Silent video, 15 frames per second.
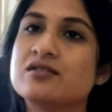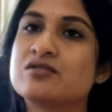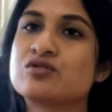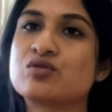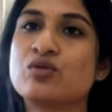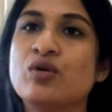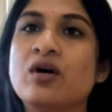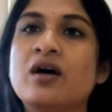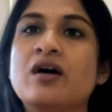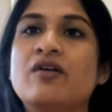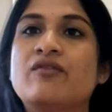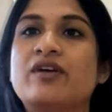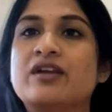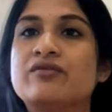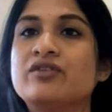So
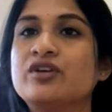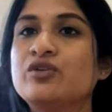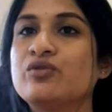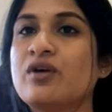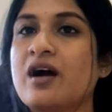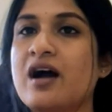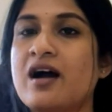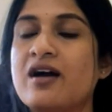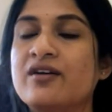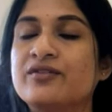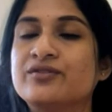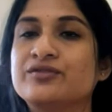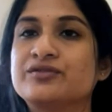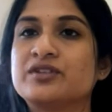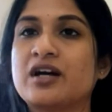whenever you have
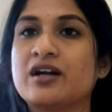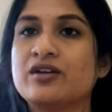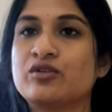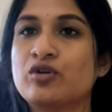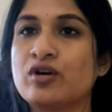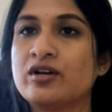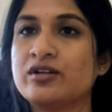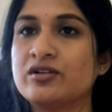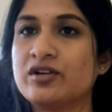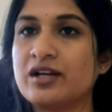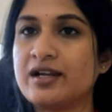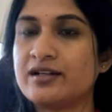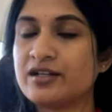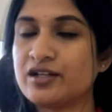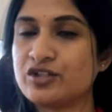thyroid
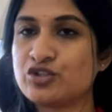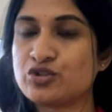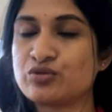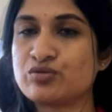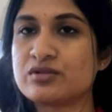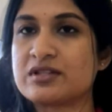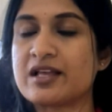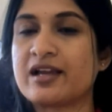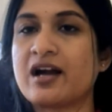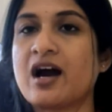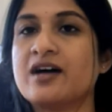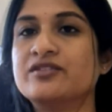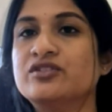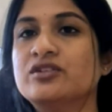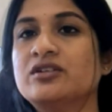related issues, like
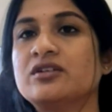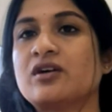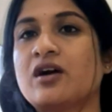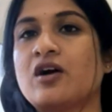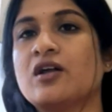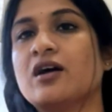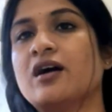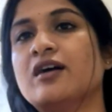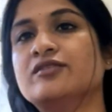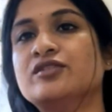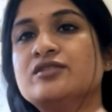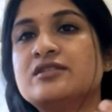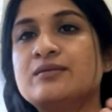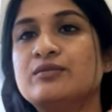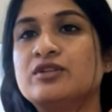other
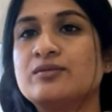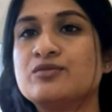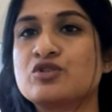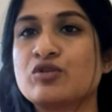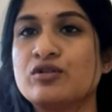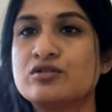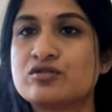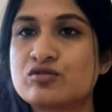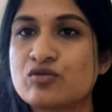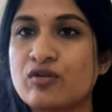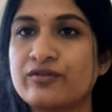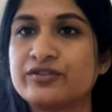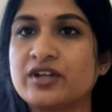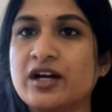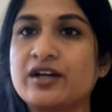symptoms also
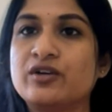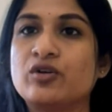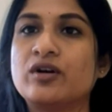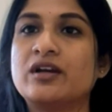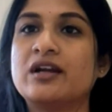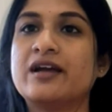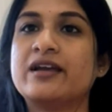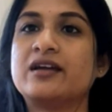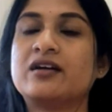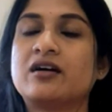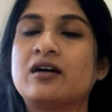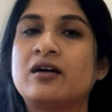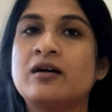of thyroid, like